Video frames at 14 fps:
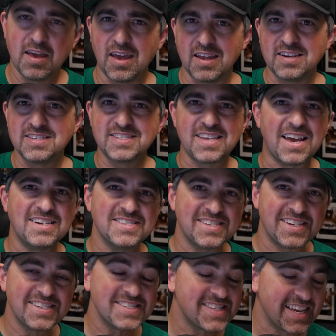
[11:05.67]
And as sad as it
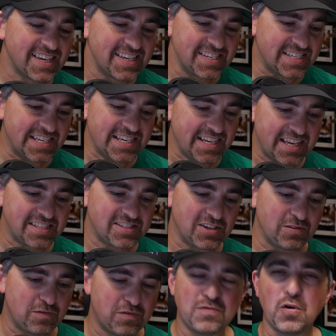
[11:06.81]
is that he didn't get to
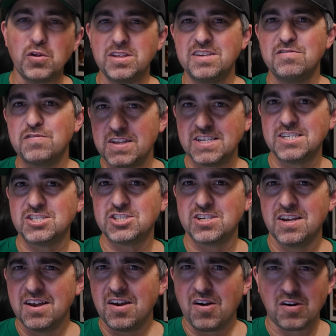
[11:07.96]
fully finish
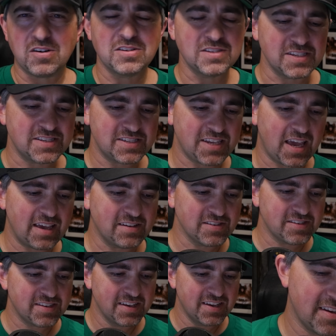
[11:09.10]
all these tales,